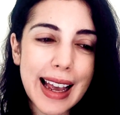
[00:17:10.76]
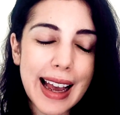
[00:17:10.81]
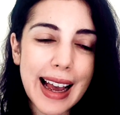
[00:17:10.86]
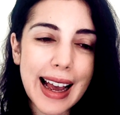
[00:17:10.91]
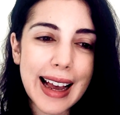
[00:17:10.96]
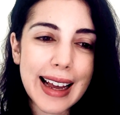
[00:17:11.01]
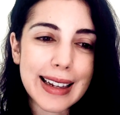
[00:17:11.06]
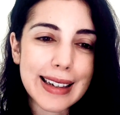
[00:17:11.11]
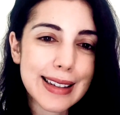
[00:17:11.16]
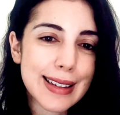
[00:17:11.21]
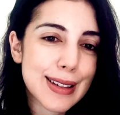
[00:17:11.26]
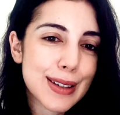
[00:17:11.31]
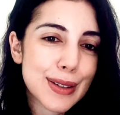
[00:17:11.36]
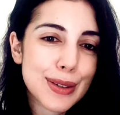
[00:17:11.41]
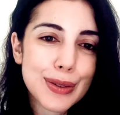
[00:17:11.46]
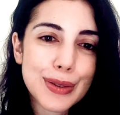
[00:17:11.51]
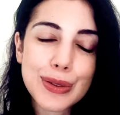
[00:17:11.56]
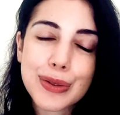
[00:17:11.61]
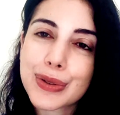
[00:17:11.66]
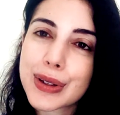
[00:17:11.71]

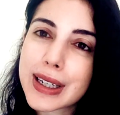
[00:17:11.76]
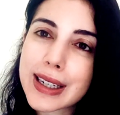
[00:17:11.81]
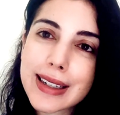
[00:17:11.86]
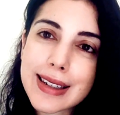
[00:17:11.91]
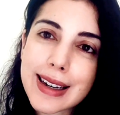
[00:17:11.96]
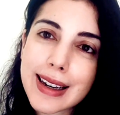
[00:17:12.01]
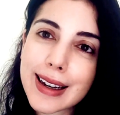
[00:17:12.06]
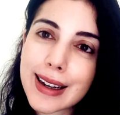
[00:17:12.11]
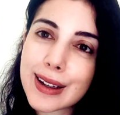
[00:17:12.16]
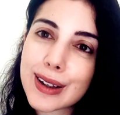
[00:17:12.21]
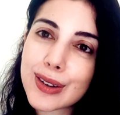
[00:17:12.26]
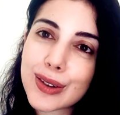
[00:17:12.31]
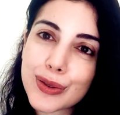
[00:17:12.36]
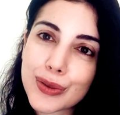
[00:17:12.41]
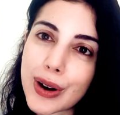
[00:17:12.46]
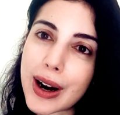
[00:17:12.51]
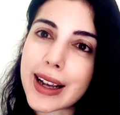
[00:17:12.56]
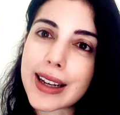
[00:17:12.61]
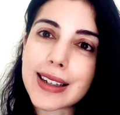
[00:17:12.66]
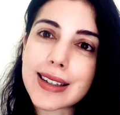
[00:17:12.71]
and reading,
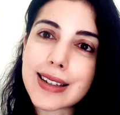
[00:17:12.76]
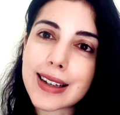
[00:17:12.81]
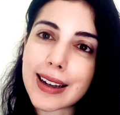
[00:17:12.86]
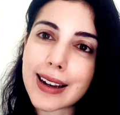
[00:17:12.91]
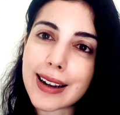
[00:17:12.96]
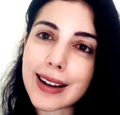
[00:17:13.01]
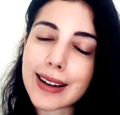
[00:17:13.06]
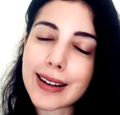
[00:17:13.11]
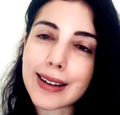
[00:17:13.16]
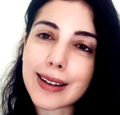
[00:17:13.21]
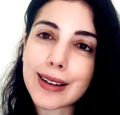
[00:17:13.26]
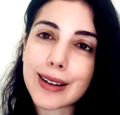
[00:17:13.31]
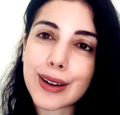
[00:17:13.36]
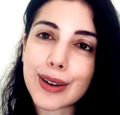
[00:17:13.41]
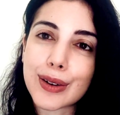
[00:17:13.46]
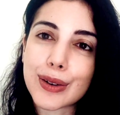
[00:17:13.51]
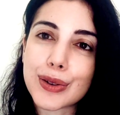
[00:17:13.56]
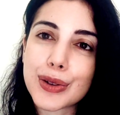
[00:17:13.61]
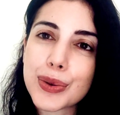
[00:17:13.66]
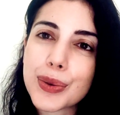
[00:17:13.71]
writing,
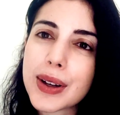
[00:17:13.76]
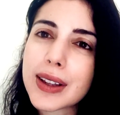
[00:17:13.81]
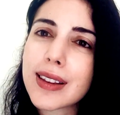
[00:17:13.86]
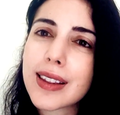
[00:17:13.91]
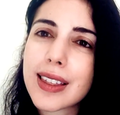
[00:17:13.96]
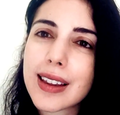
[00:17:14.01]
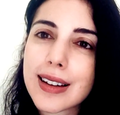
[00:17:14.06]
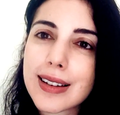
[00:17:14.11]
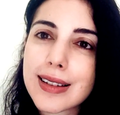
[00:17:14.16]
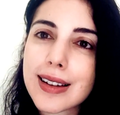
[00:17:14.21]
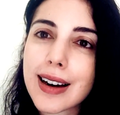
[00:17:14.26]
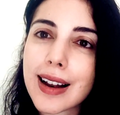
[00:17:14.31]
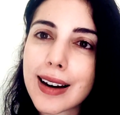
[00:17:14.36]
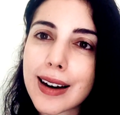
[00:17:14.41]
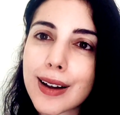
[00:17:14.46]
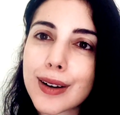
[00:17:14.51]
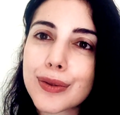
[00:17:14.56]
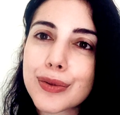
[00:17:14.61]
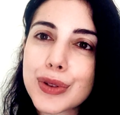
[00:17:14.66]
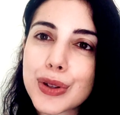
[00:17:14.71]
doing the things that I
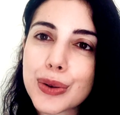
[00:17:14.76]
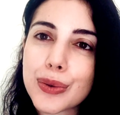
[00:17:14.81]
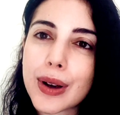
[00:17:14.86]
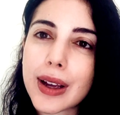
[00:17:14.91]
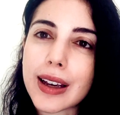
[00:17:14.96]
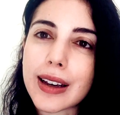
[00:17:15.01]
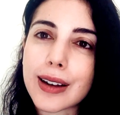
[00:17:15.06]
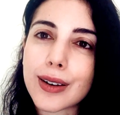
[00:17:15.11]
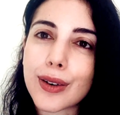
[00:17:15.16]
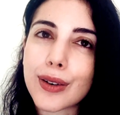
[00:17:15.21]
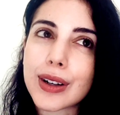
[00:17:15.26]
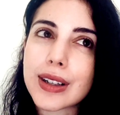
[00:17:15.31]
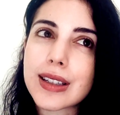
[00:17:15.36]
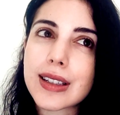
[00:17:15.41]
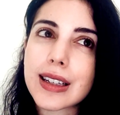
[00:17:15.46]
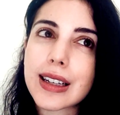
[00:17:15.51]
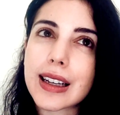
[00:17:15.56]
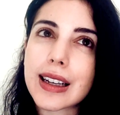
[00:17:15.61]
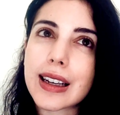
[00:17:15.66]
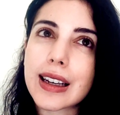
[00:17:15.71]
love doing, and
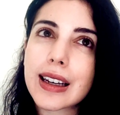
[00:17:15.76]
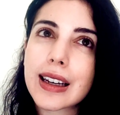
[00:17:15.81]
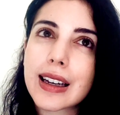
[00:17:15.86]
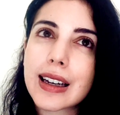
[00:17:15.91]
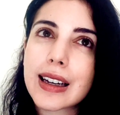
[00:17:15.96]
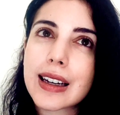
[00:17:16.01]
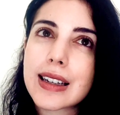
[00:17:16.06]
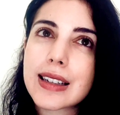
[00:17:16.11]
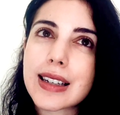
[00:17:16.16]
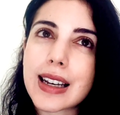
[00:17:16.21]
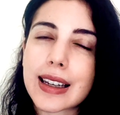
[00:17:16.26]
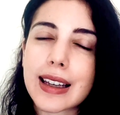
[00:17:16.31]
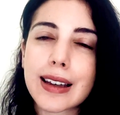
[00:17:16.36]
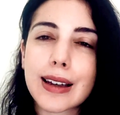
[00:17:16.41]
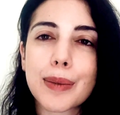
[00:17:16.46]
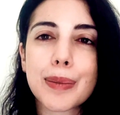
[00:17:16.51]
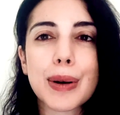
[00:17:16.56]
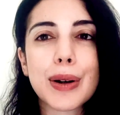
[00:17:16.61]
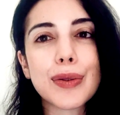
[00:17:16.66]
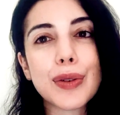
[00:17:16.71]
honestly
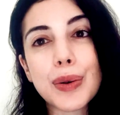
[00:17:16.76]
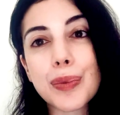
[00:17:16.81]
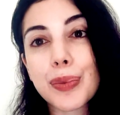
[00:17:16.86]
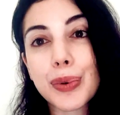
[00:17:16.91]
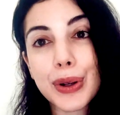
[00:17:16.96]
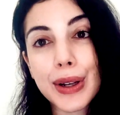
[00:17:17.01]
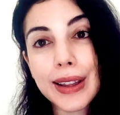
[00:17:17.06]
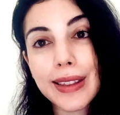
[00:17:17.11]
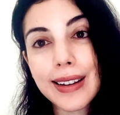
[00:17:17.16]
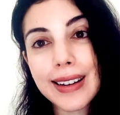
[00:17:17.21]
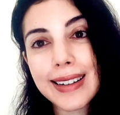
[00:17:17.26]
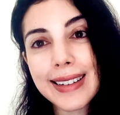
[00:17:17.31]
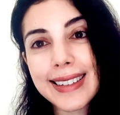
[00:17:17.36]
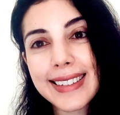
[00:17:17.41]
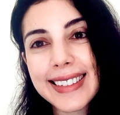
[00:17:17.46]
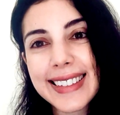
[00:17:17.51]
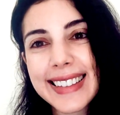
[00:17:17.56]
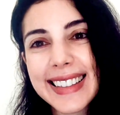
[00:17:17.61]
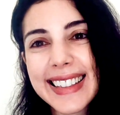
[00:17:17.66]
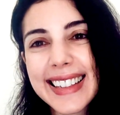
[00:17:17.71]
taking a bit of a breather.